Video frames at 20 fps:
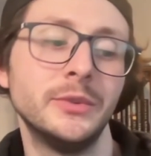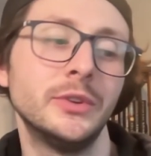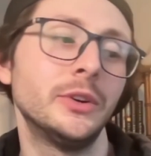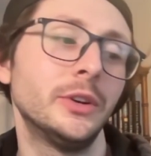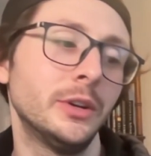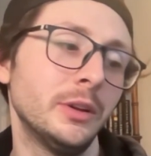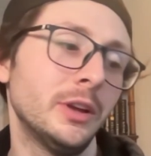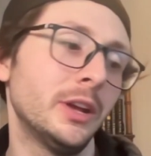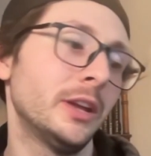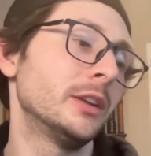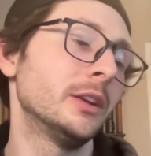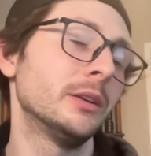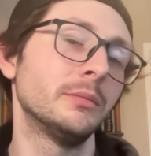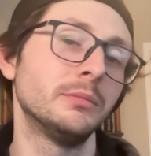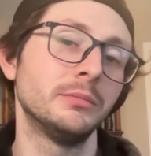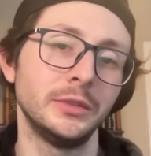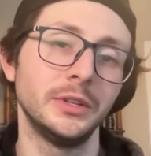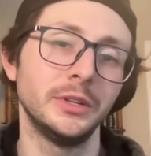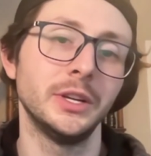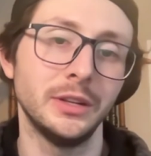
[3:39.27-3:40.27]
you're going to end up
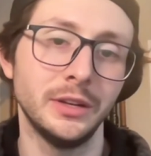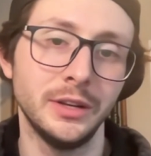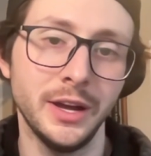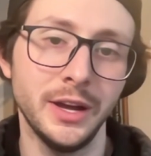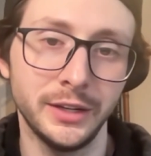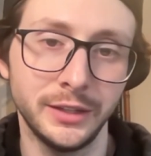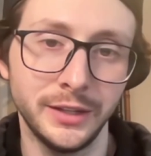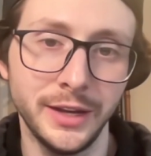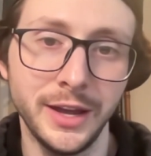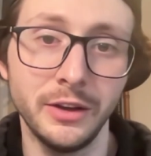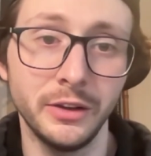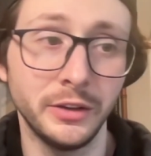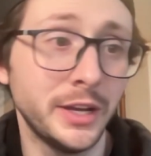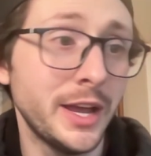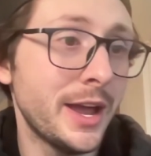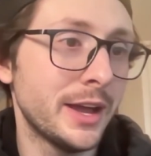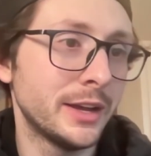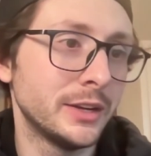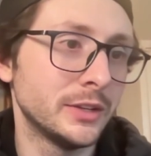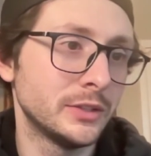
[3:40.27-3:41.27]
getting knocked out.
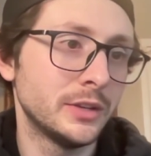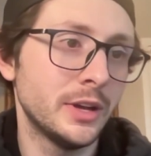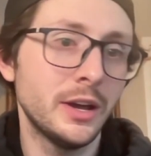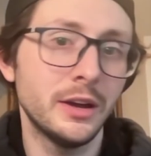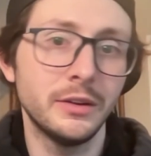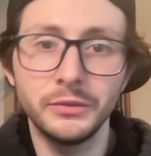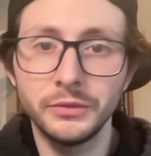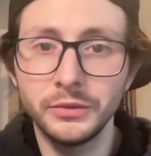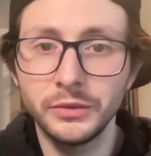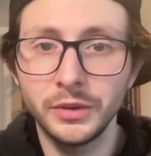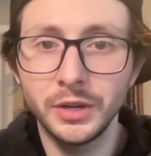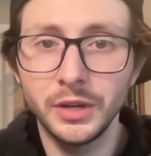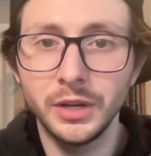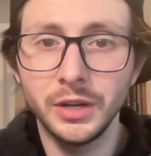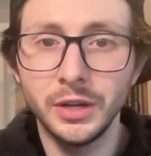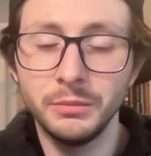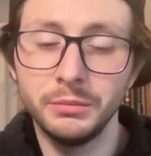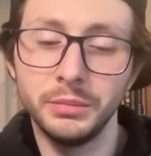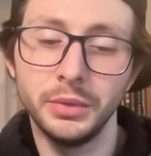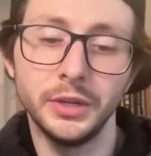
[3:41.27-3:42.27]
Yeah, he's tough,
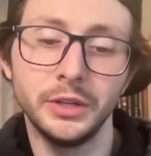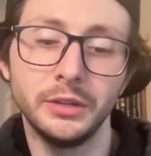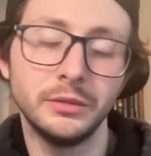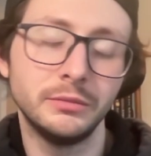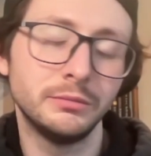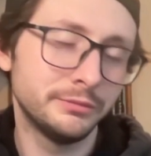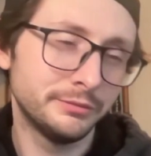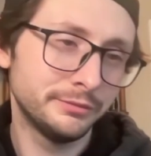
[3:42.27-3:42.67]
but...